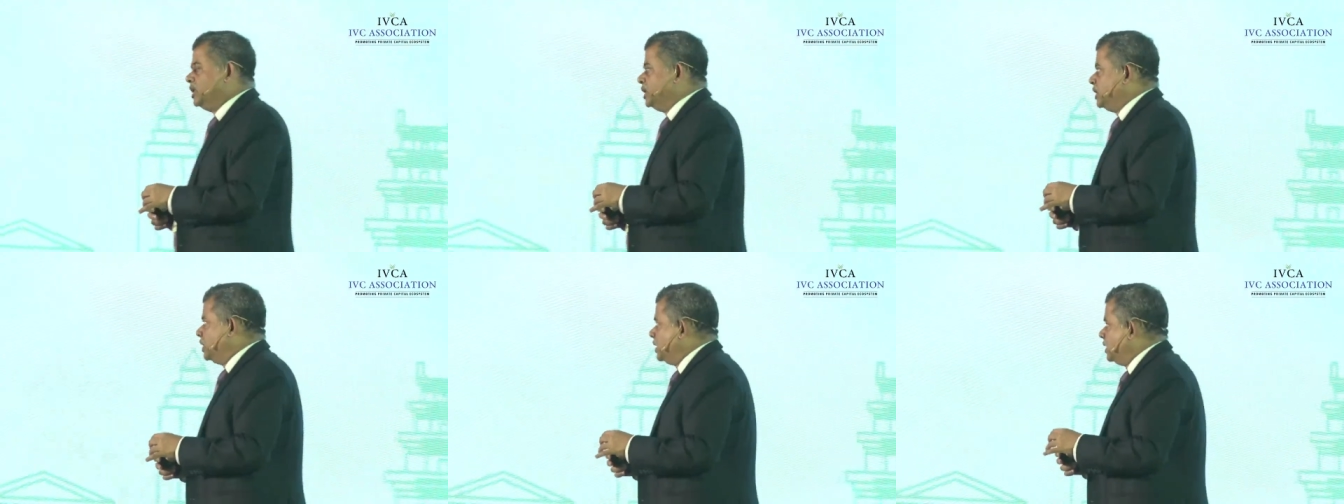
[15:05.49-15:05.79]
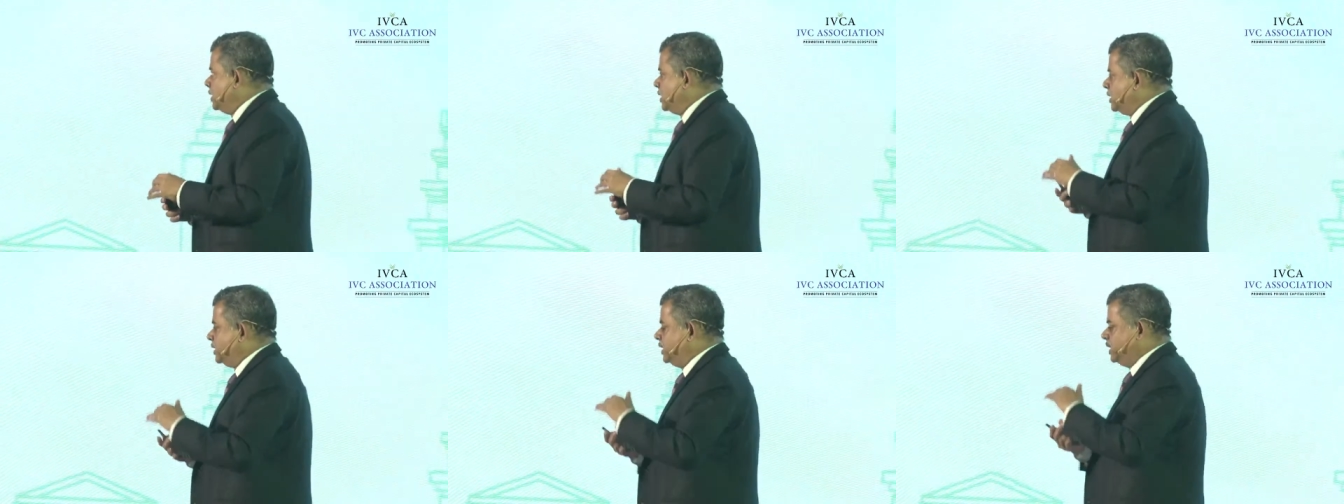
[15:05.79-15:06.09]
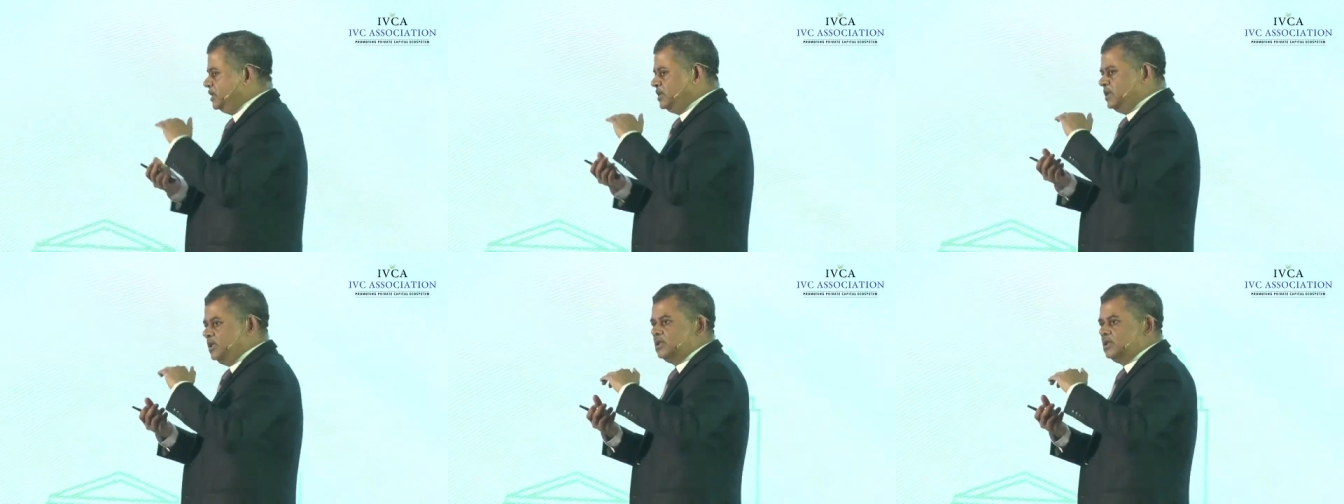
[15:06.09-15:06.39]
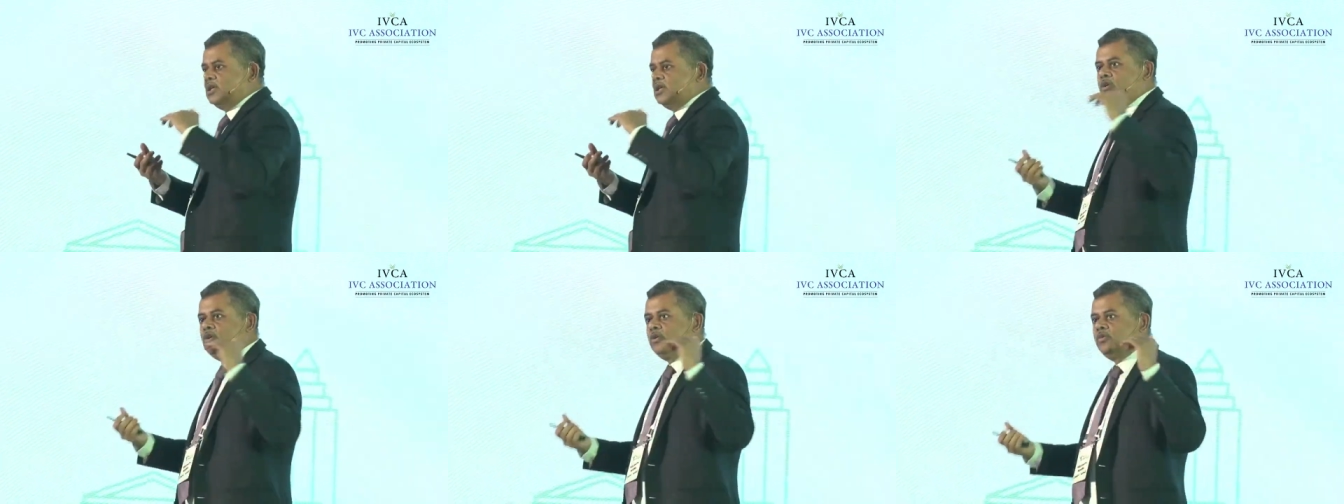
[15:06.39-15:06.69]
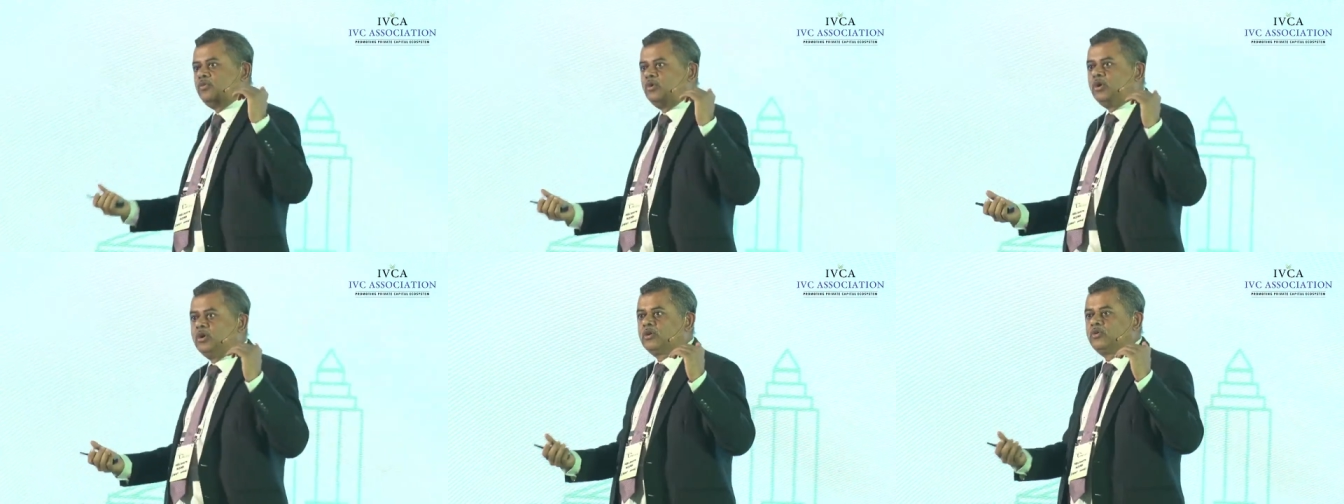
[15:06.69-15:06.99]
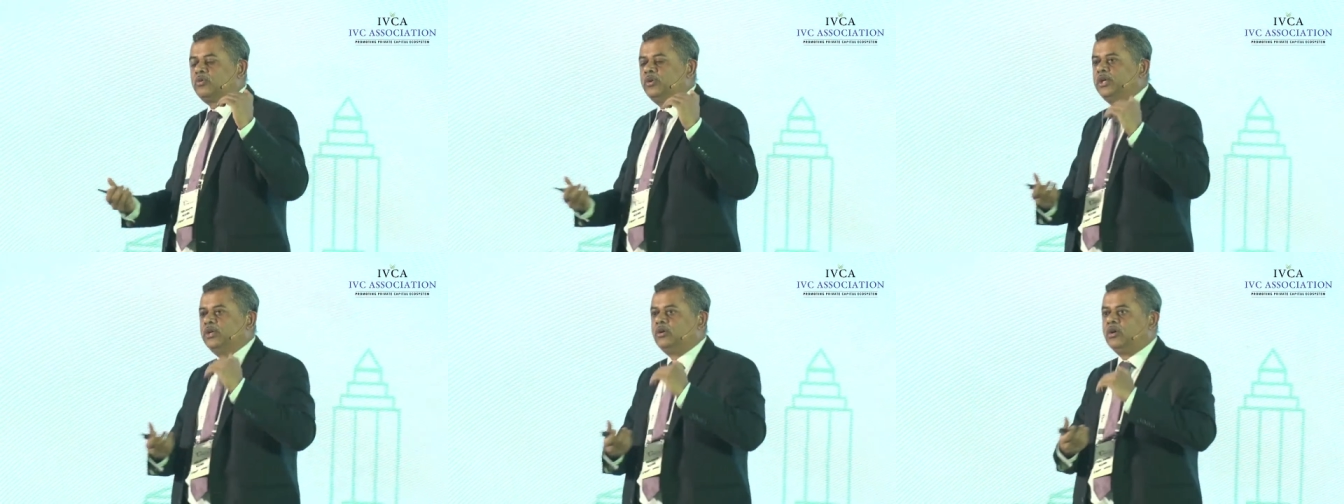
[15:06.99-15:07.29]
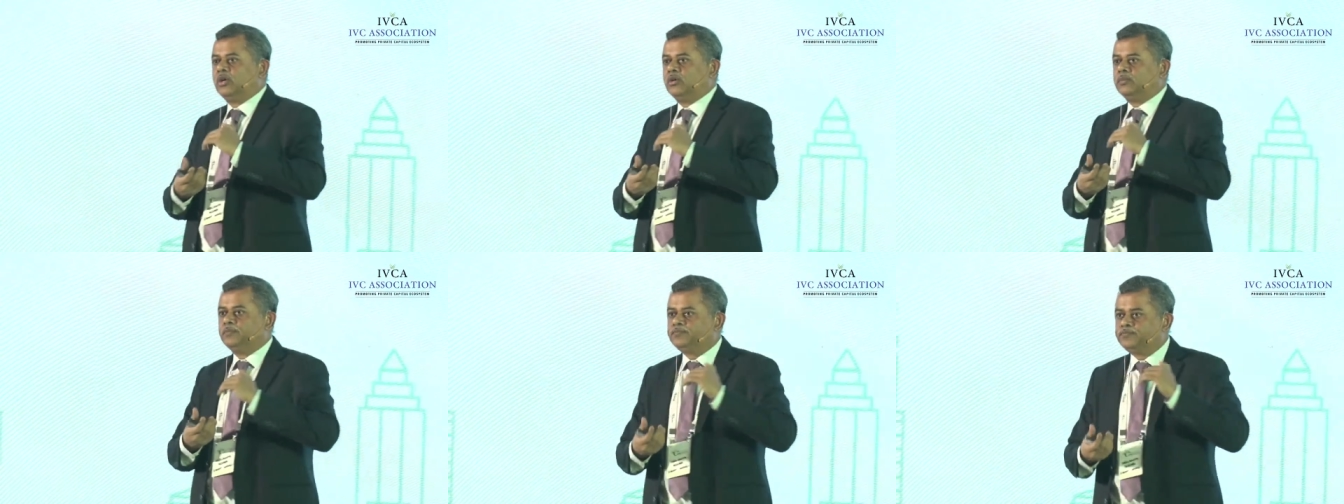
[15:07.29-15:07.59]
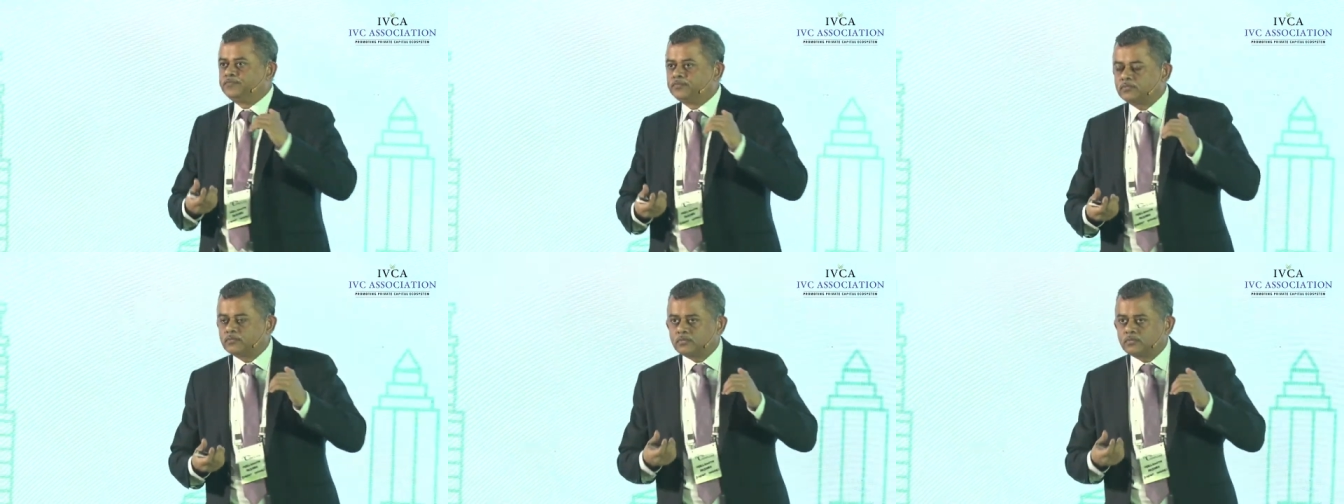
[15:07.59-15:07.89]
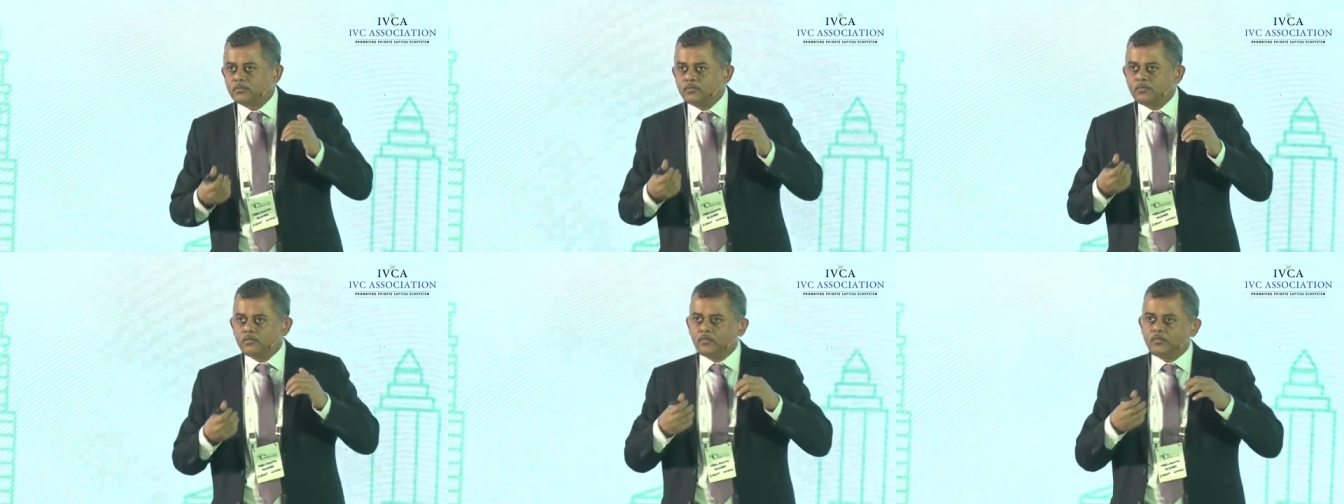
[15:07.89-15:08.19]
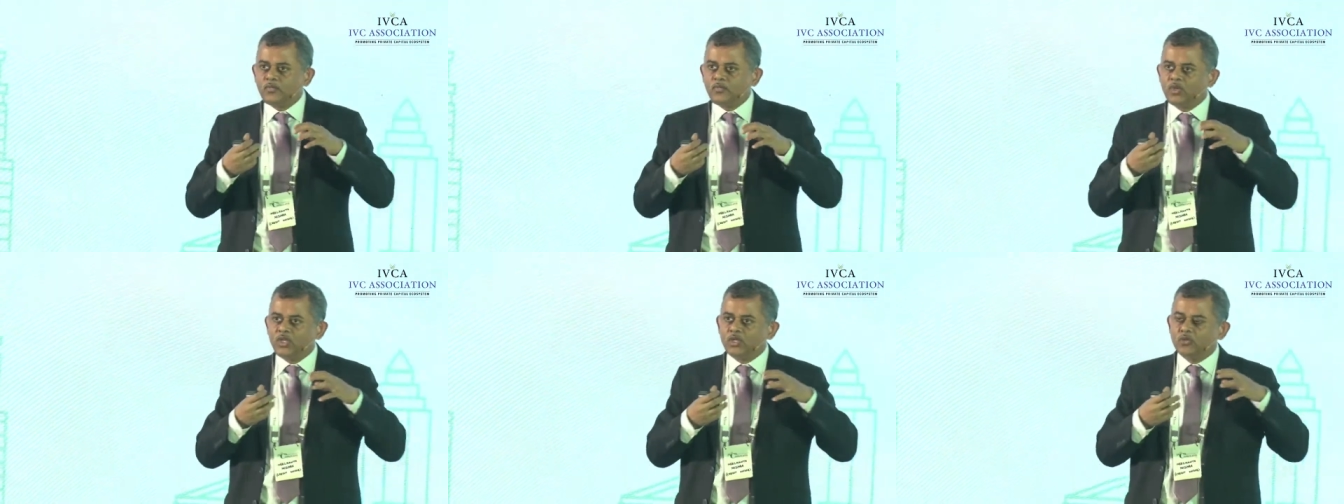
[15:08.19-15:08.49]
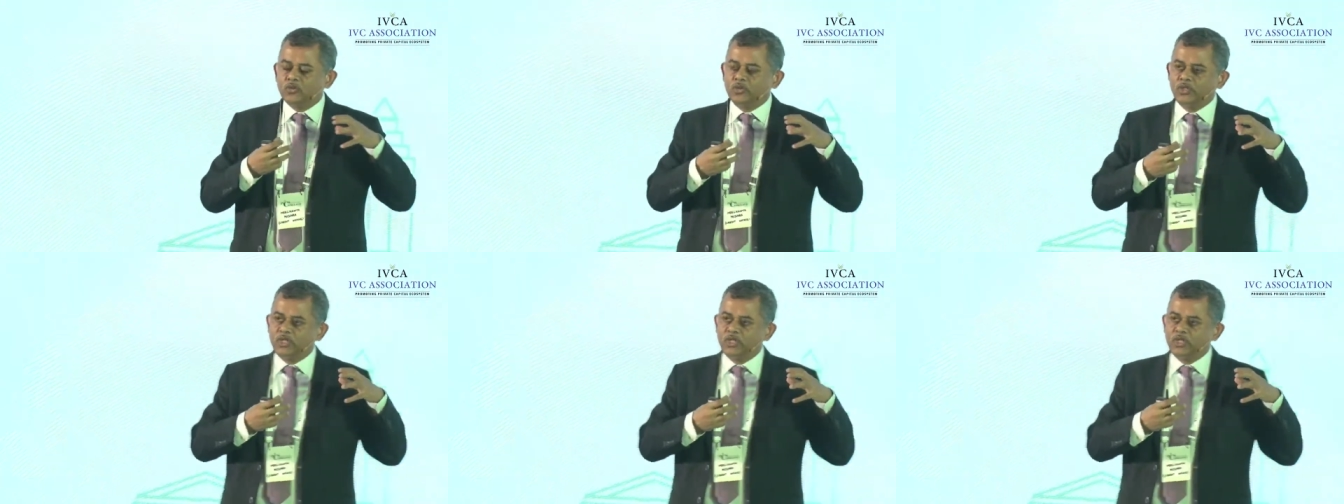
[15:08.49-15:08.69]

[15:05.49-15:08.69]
In the markets, in the stock markets, which I'm very familiar